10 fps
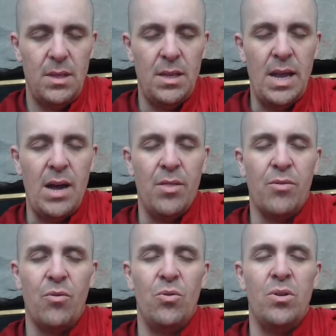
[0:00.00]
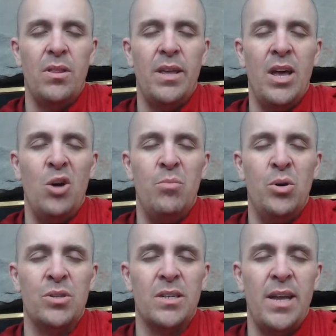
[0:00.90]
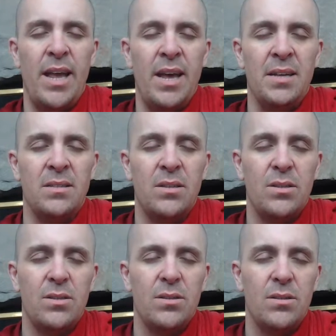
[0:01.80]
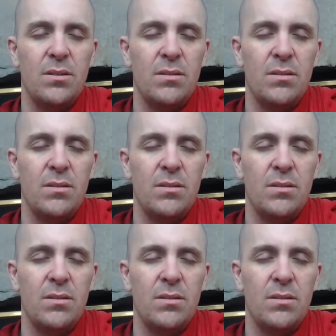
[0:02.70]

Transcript: Down through to the elbows and hands.